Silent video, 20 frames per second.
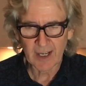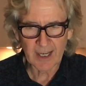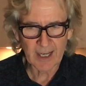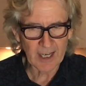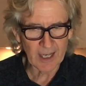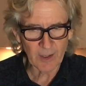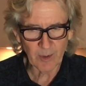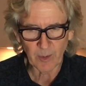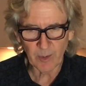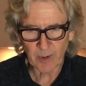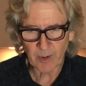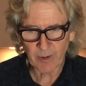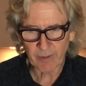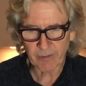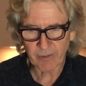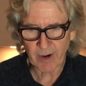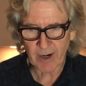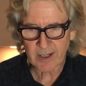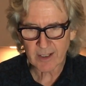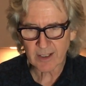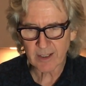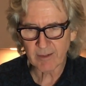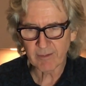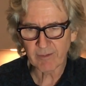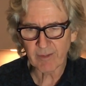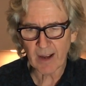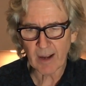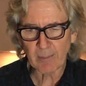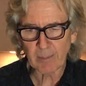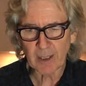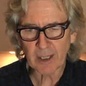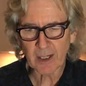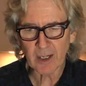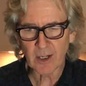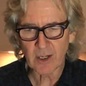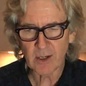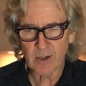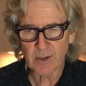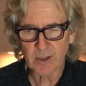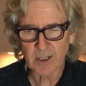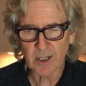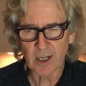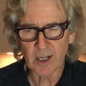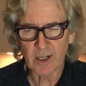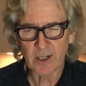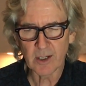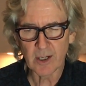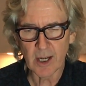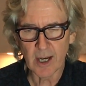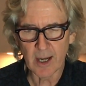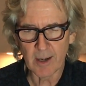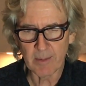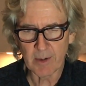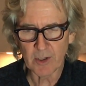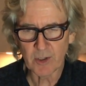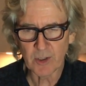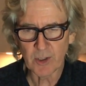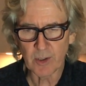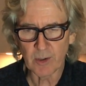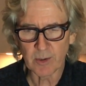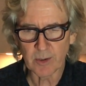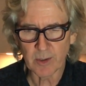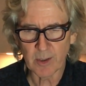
and all your friends and family can use it too.